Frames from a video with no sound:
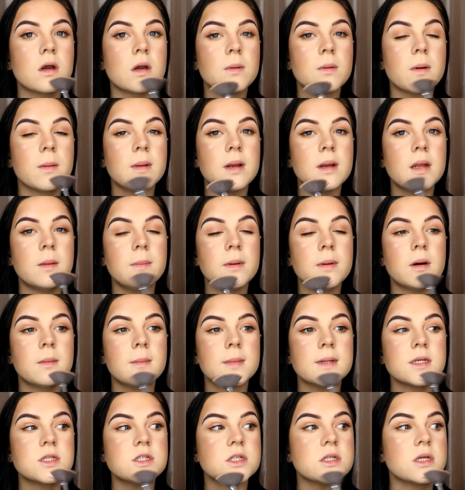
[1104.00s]
I pop a little bit
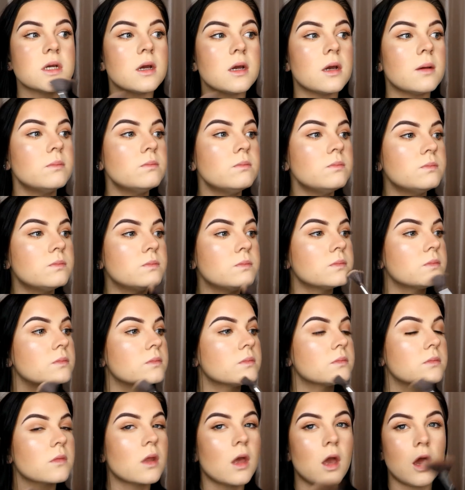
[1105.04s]
on my chin,
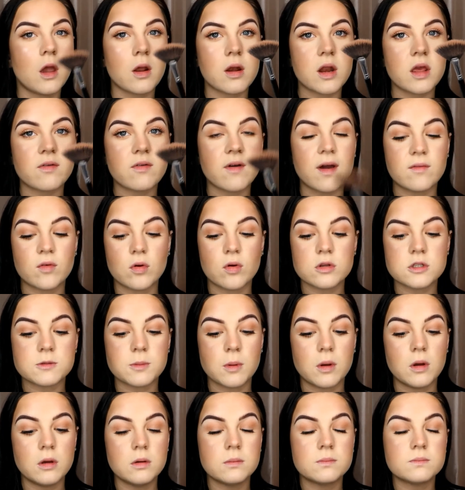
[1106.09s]
only if I haven't got a
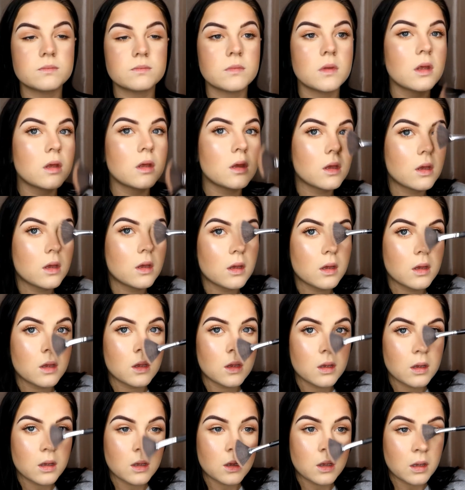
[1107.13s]
spot.
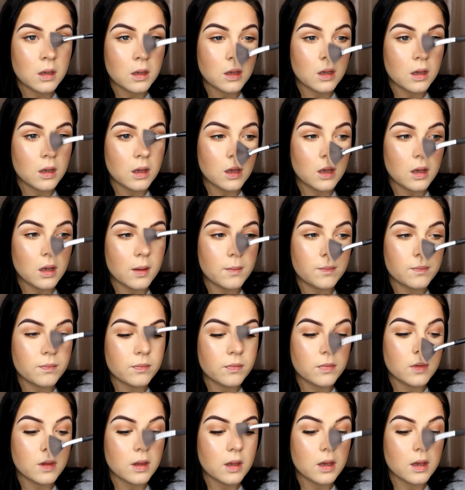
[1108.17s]

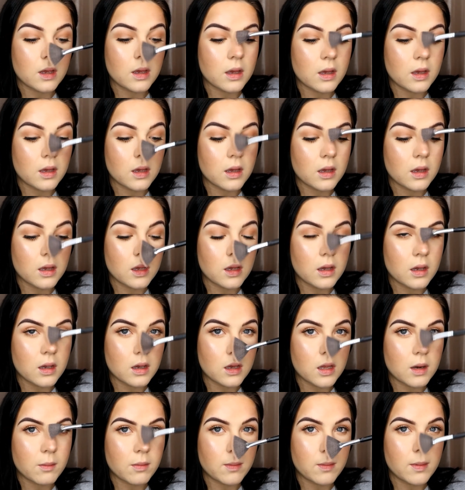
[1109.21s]
Um,
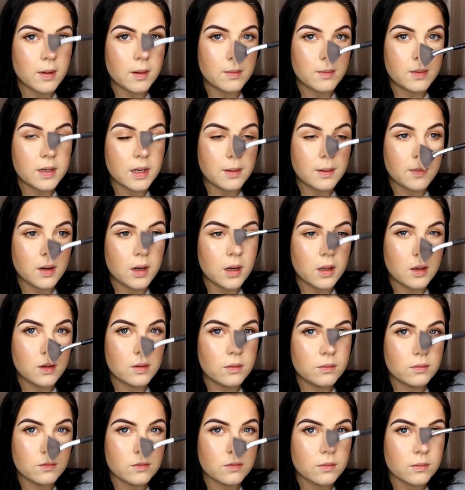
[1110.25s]
I pop a little bit down my
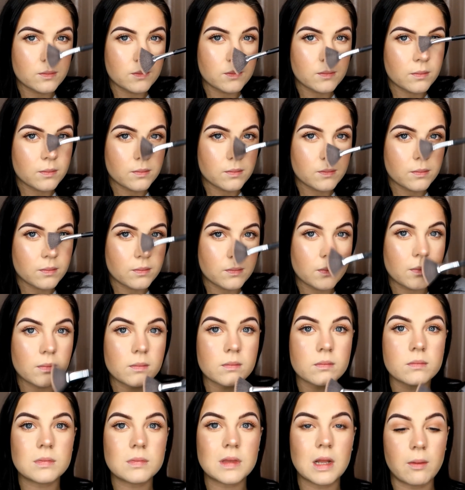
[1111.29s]
nose.
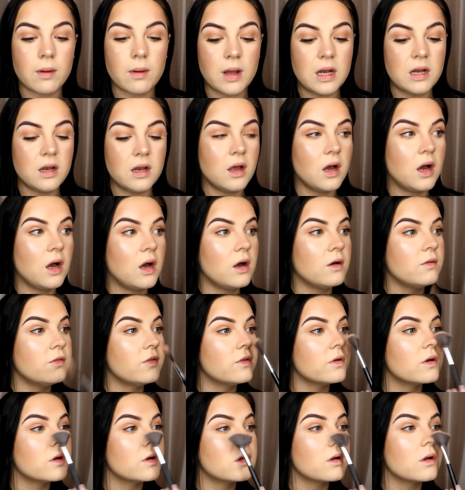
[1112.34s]
Now I
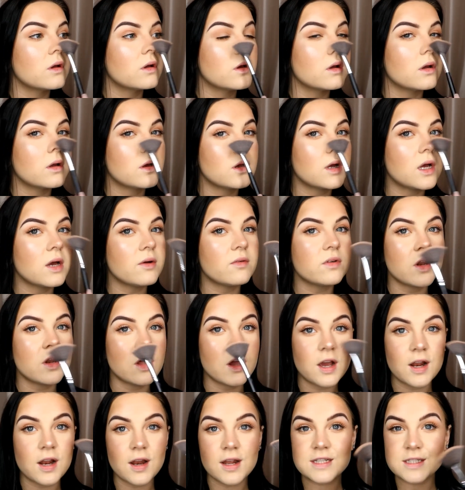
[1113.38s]
love having a
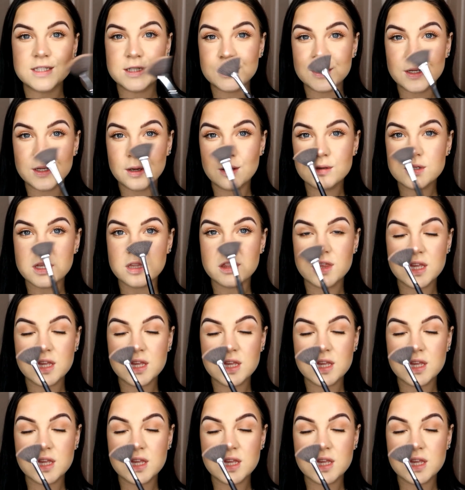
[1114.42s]
highlighted nose.